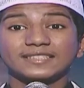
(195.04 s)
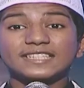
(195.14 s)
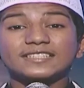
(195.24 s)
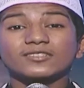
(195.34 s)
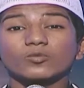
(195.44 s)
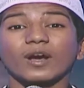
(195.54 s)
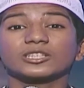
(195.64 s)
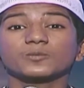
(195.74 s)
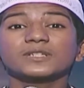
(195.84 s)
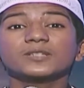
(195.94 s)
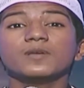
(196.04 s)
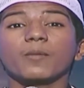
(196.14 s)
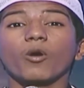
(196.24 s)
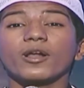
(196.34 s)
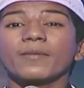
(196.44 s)
Jesus Christ, peace be
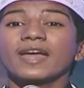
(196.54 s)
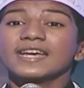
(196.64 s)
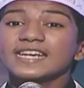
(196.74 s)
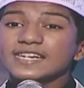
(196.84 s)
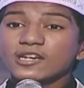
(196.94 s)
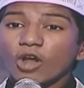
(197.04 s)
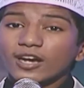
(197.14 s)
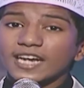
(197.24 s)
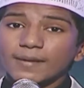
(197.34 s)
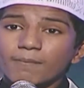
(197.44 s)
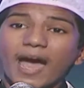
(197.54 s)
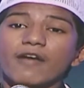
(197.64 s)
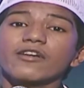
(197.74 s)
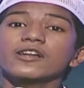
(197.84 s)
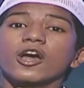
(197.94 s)
upon him, he did not get
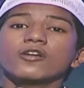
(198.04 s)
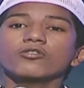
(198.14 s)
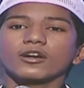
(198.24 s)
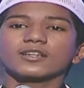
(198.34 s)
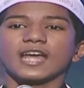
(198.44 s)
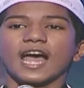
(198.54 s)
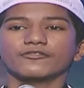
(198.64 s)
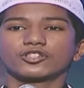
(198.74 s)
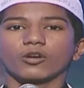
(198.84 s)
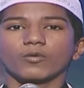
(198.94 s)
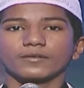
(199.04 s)
married, nor did he have children.